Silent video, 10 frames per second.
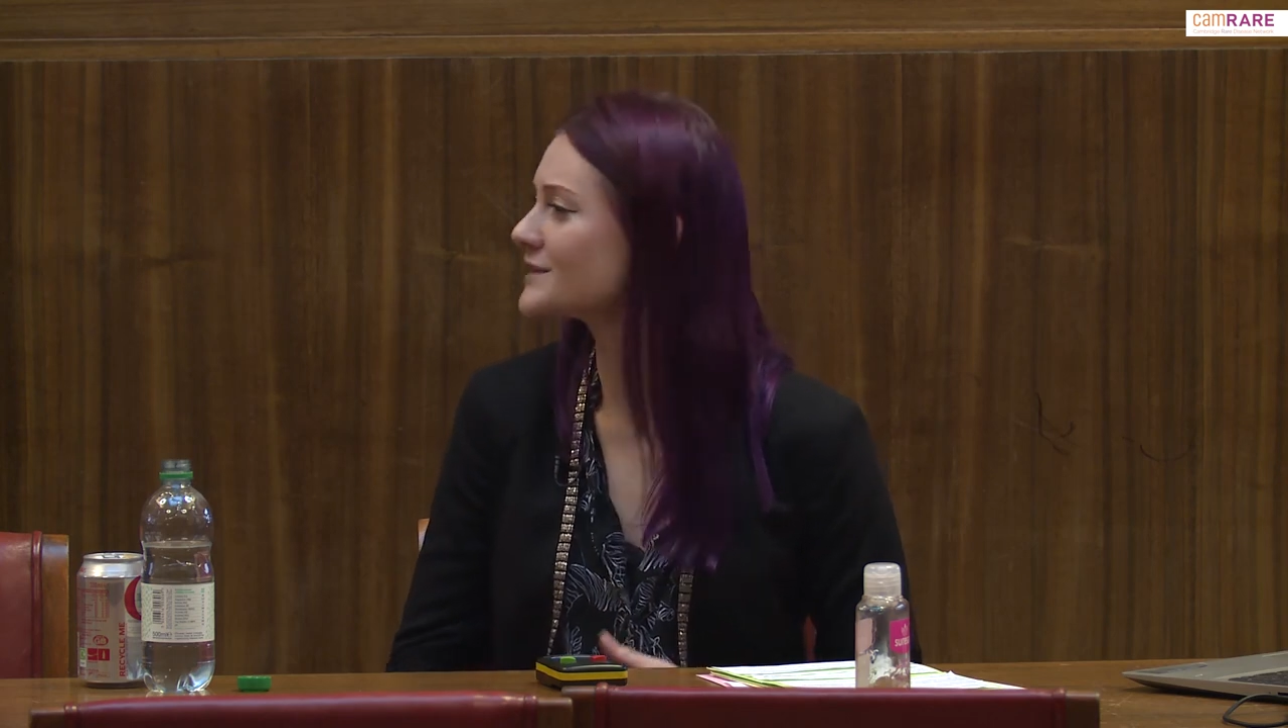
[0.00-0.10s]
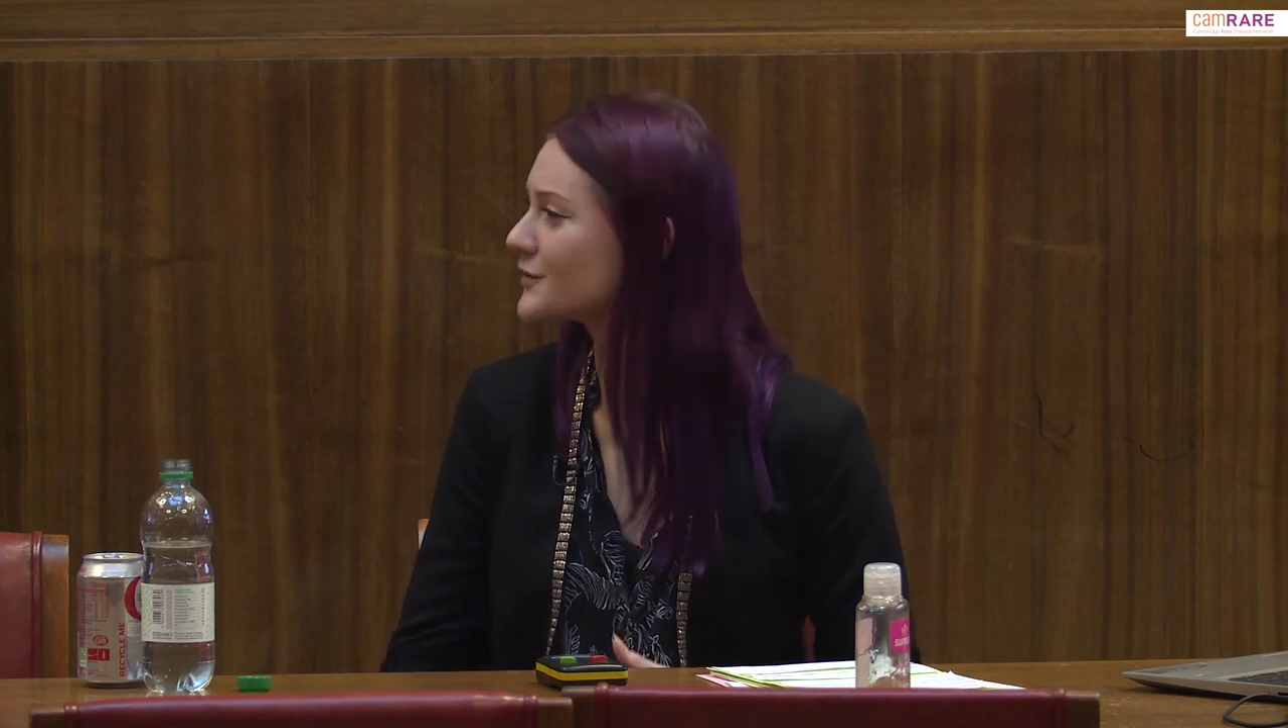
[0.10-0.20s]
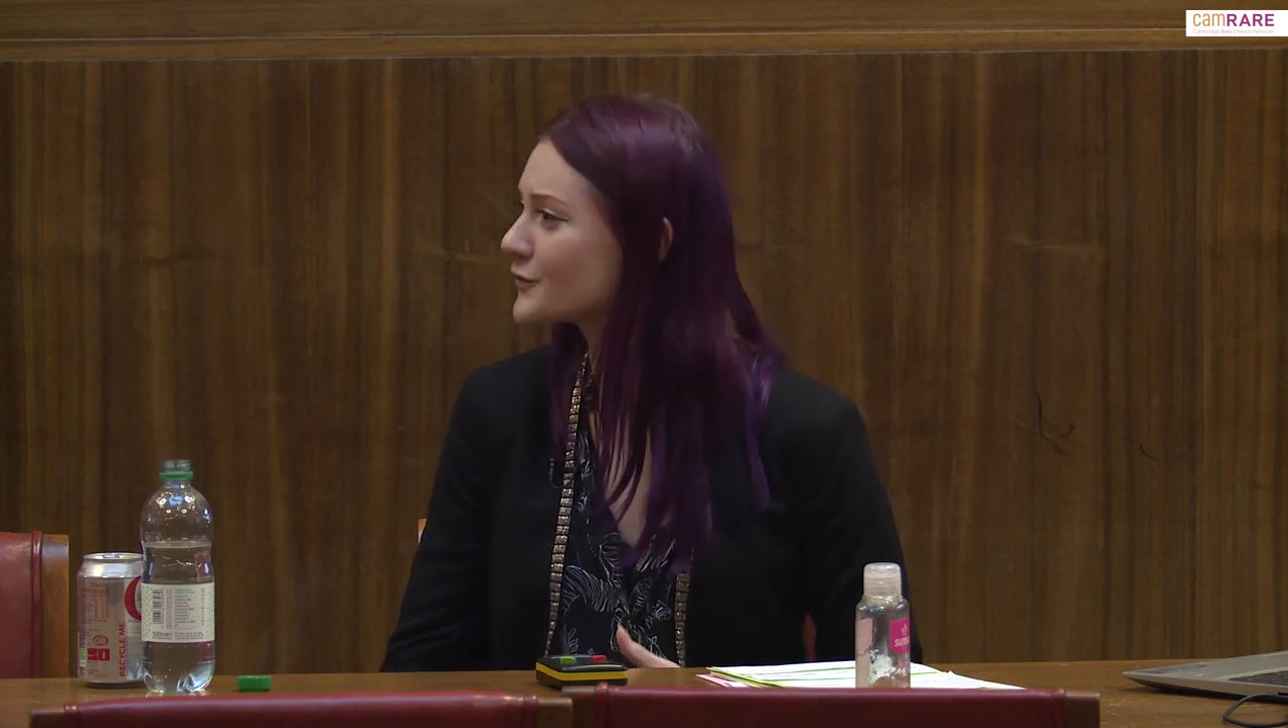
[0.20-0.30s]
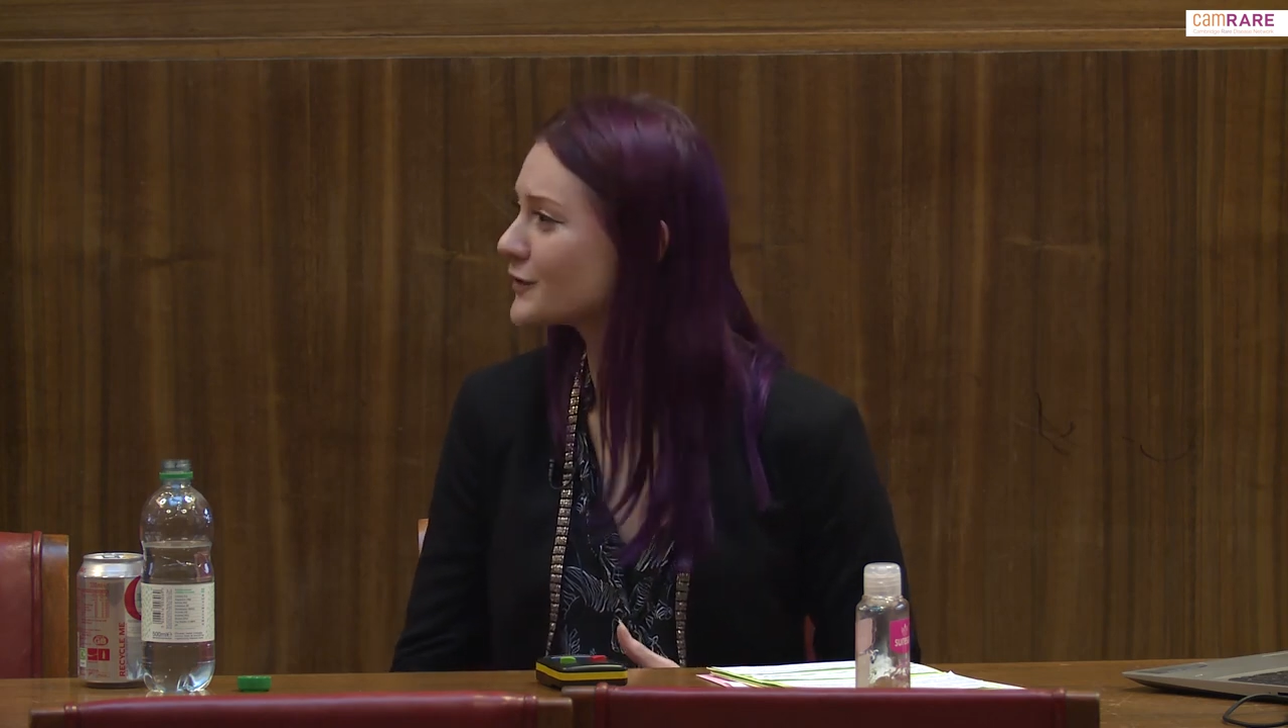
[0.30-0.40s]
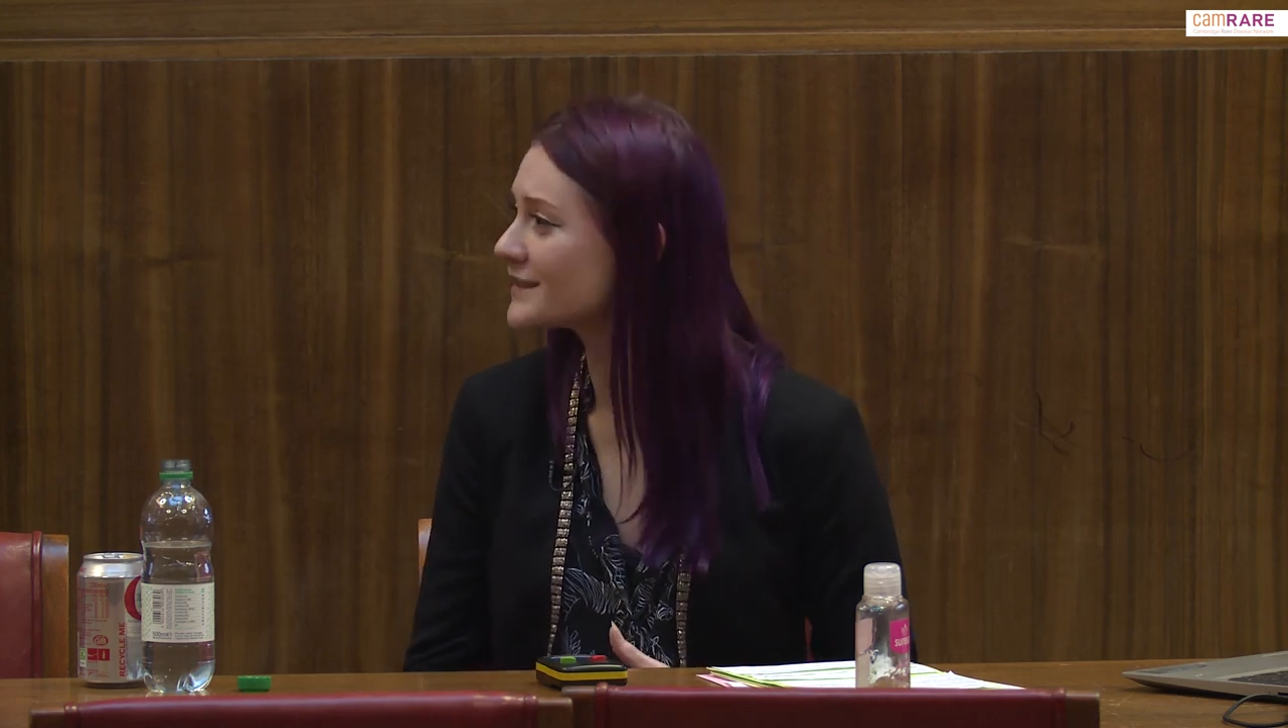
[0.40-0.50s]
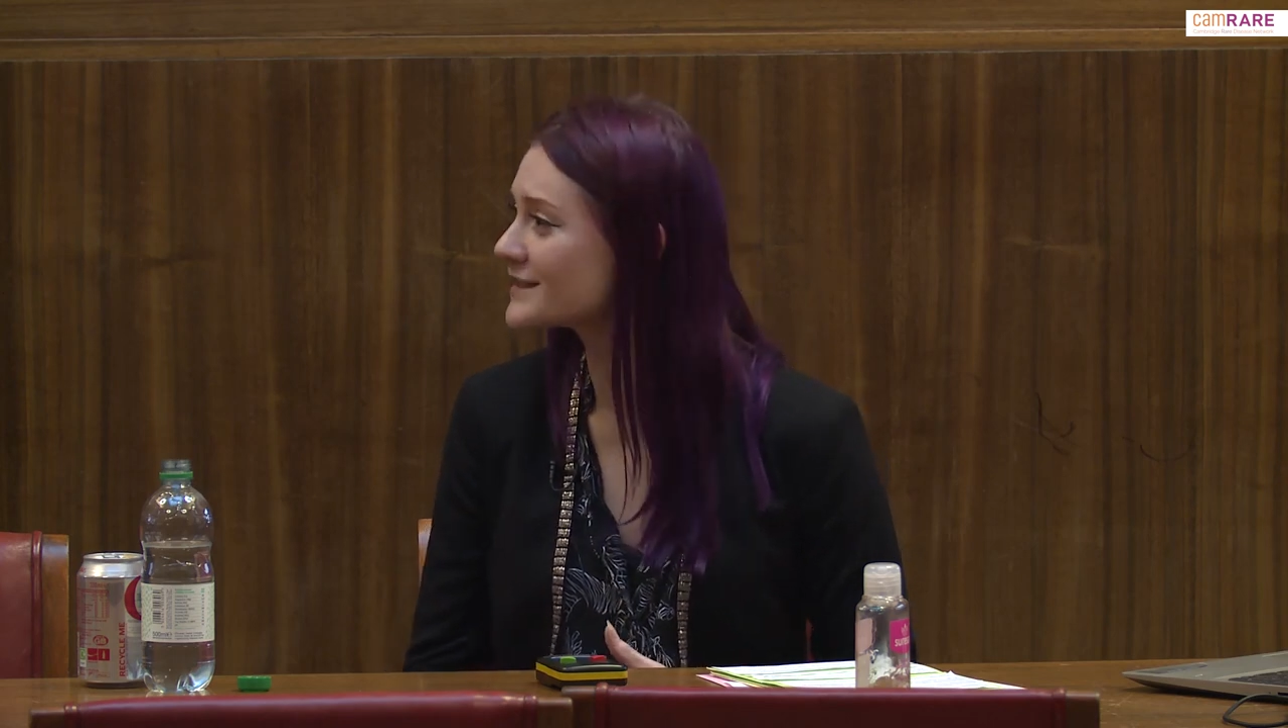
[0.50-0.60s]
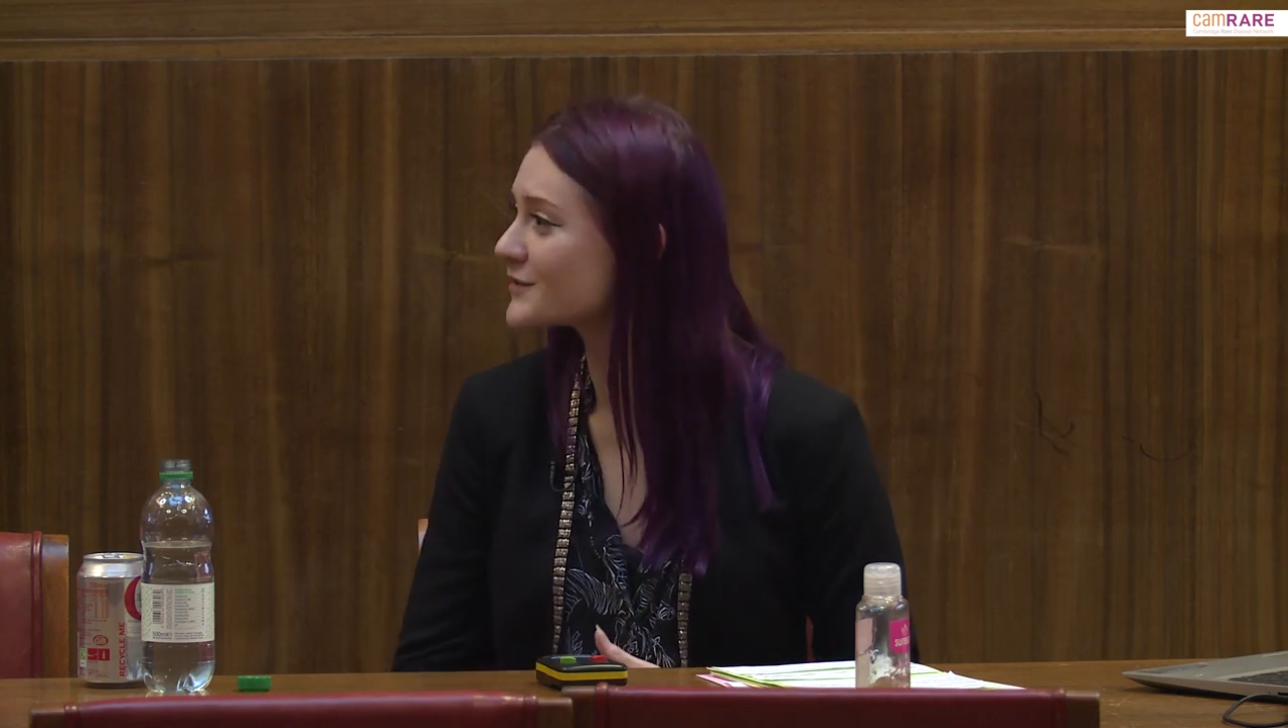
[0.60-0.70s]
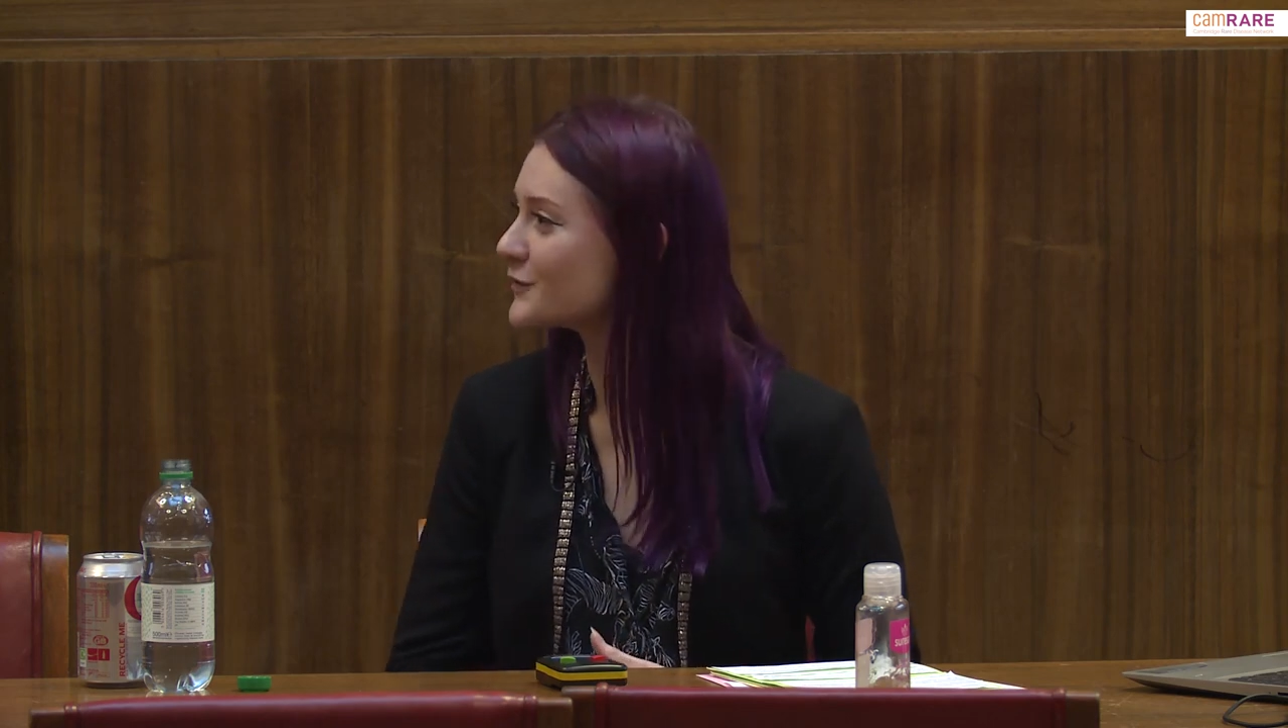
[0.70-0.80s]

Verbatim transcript: different